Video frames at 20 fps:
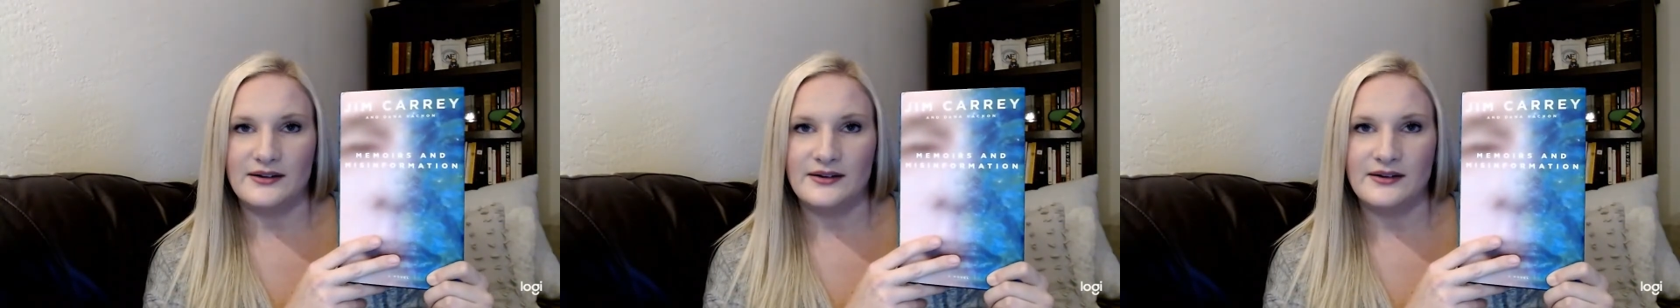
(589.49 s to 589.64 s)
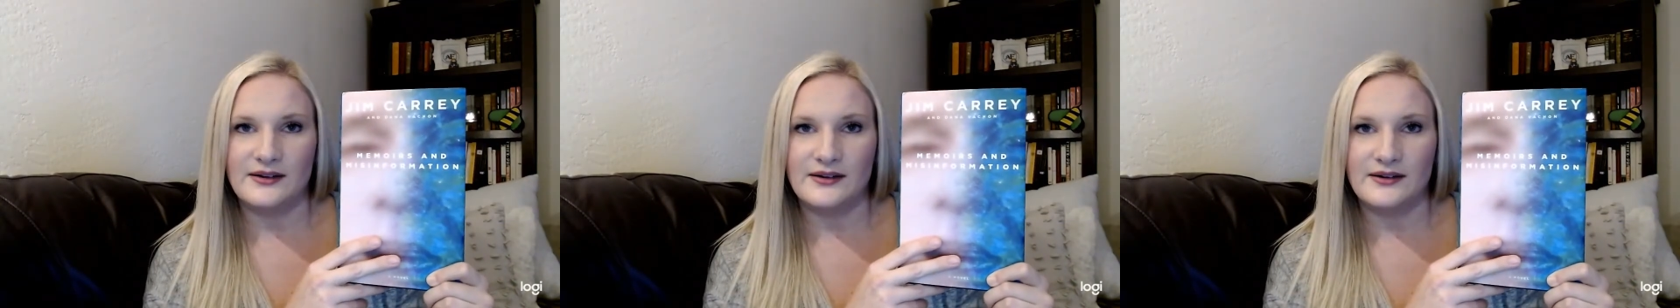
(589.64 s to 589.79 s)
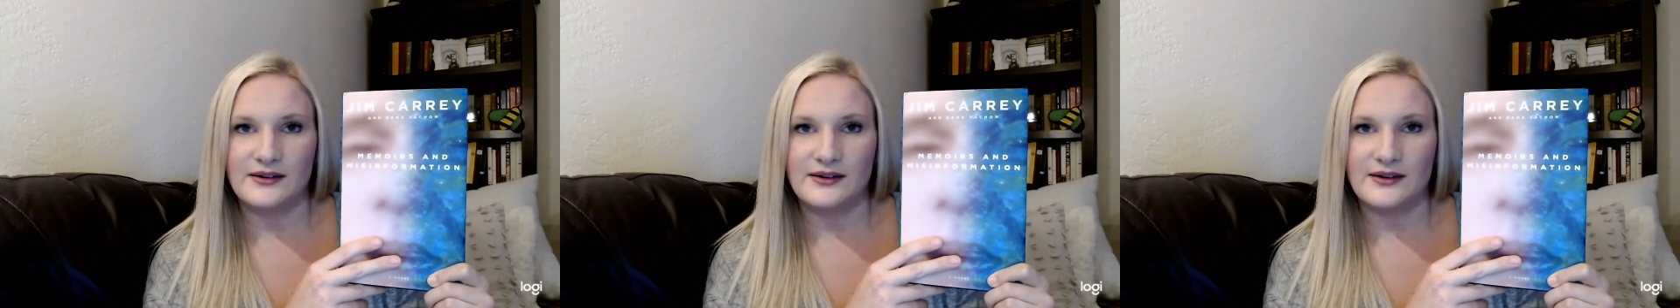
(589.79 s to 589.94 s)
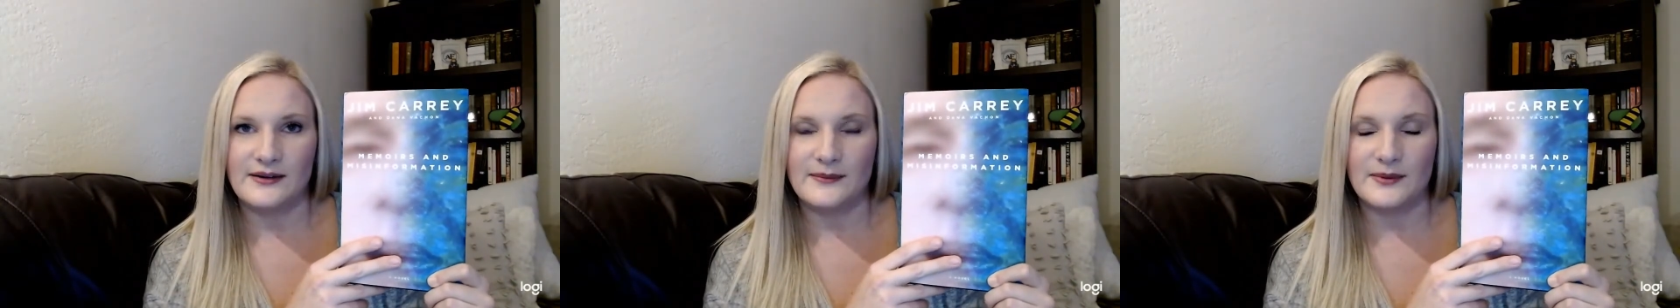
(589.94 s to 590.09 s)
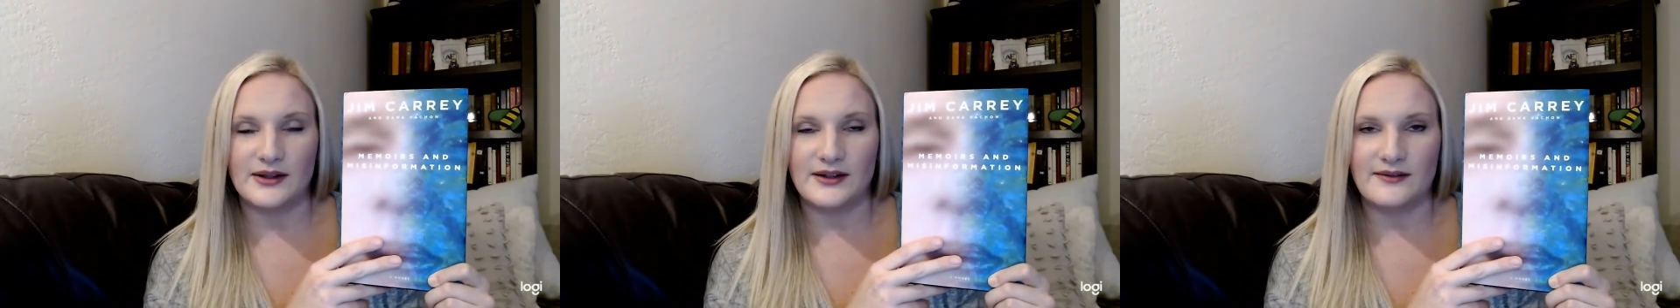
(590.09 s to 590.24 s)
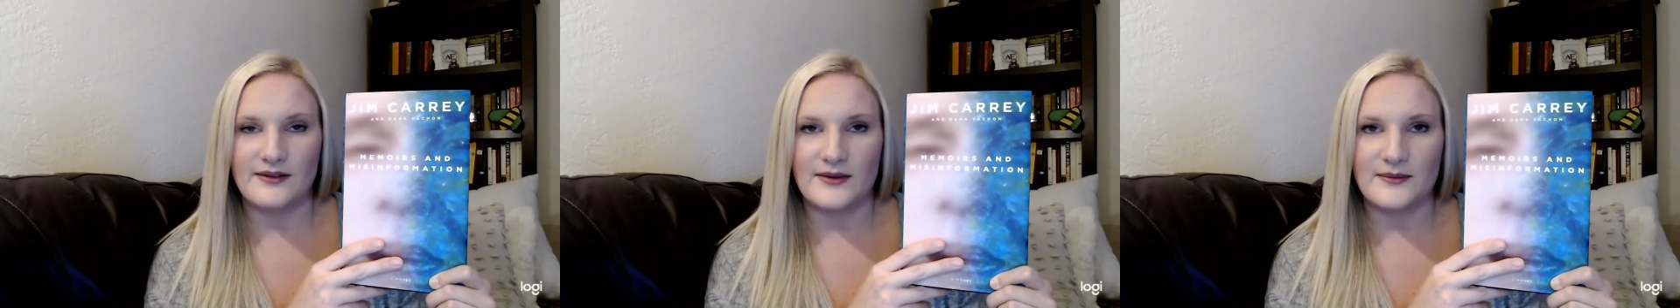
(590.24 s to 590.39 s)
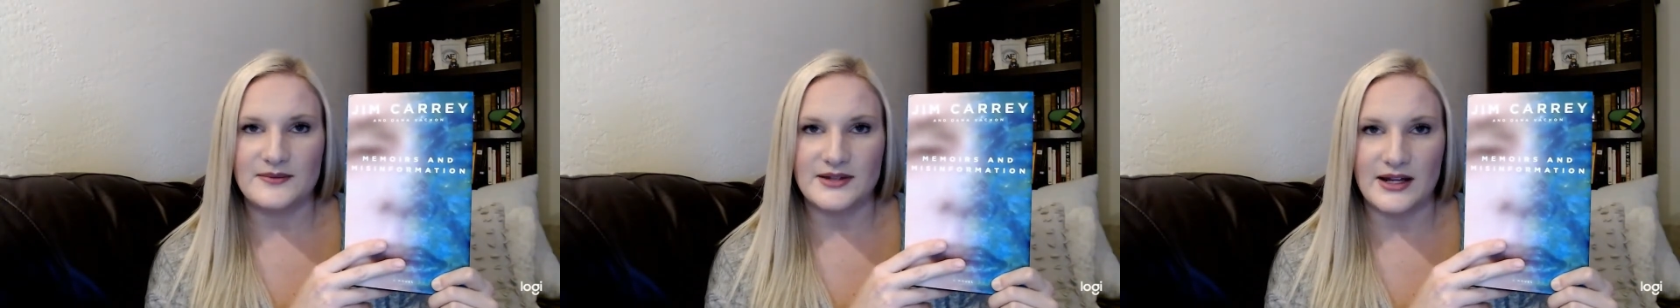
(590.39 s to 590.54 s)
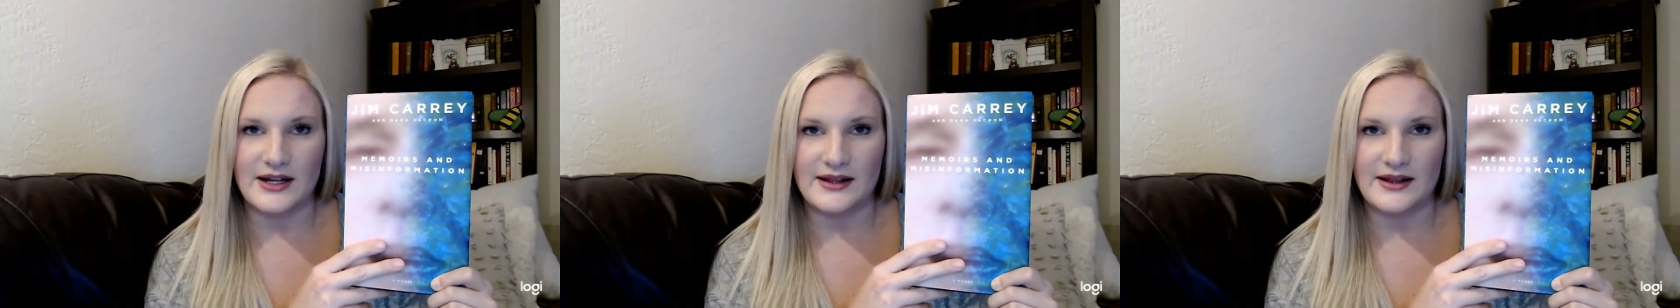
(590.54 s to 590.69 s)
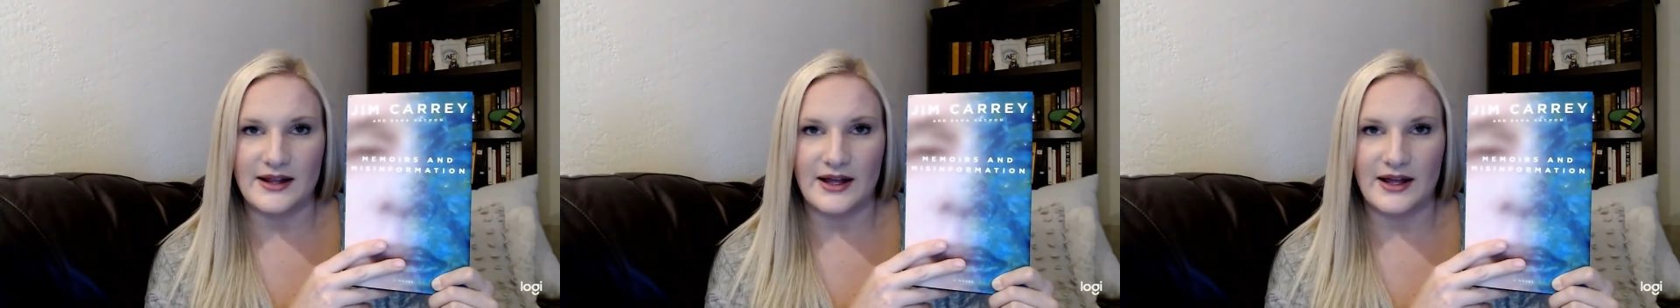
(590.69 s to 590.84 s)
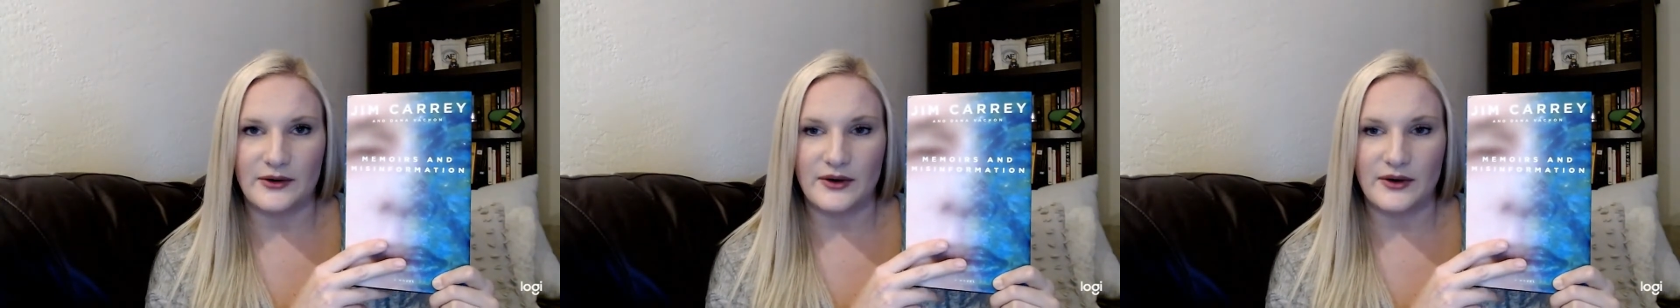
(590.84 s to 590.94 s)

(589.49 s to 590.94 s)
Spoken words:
I believe I'm saying that